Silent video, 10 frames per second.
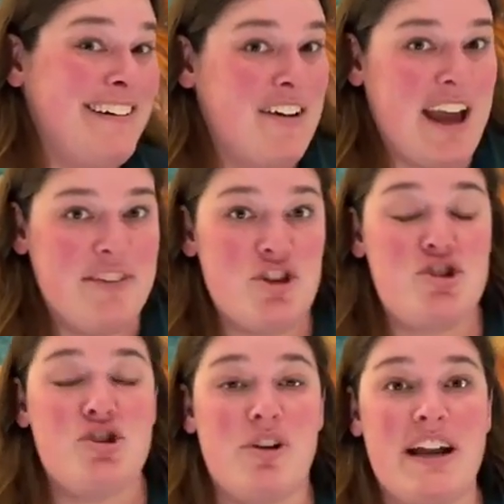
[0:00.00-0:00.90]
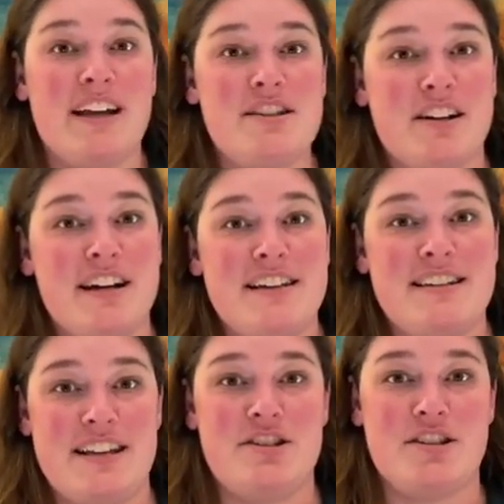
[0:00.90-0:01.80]
Okay, the short answer
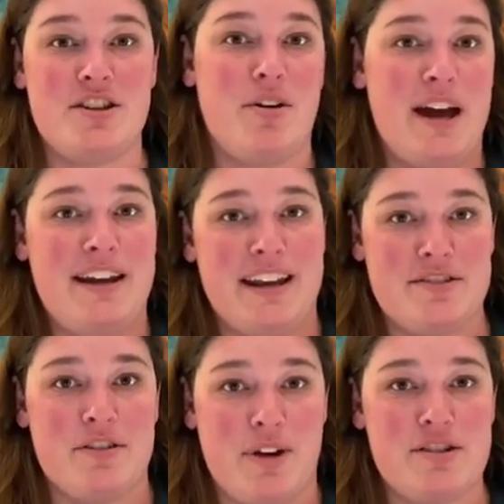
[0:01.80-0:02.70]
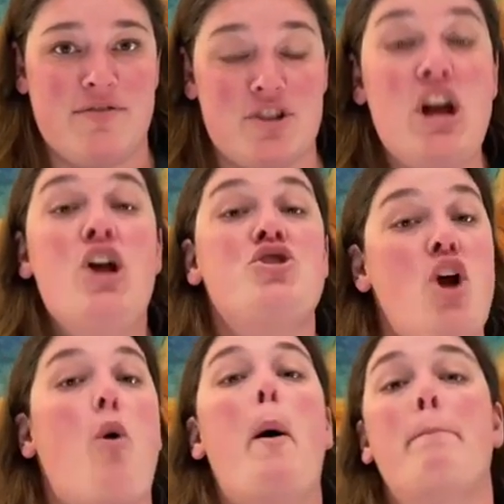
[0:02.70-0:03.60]
is, let's just go ahead and answer the question first.
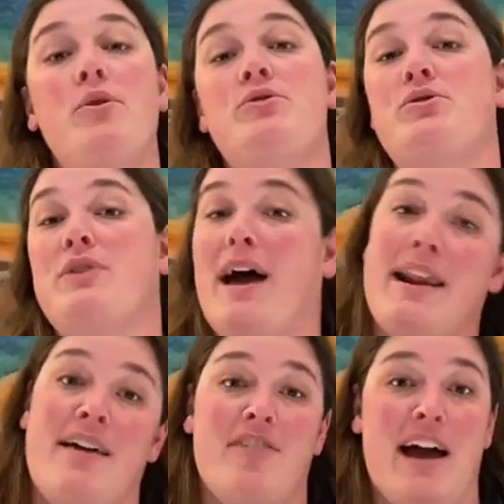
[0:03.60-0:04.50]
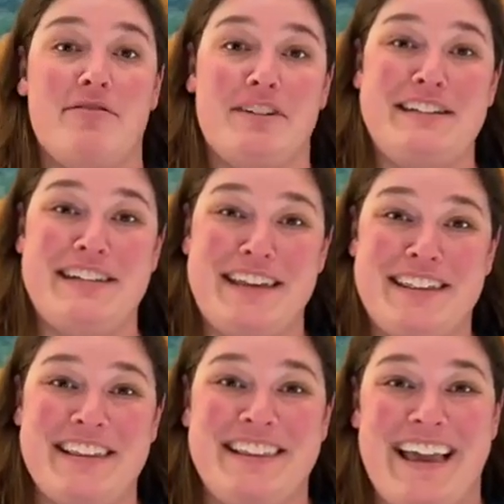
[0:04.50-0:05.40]
No, moose do not have ivory
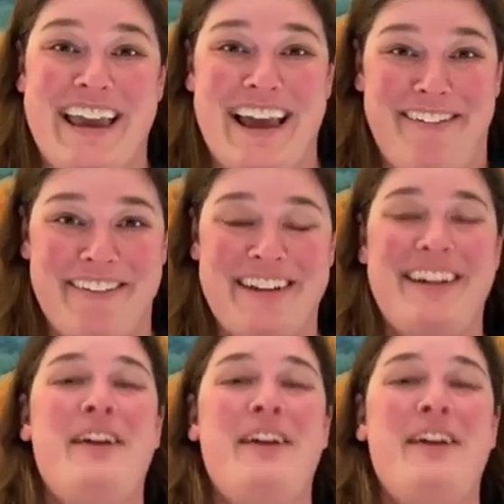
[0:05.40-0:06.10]
teeth like elk.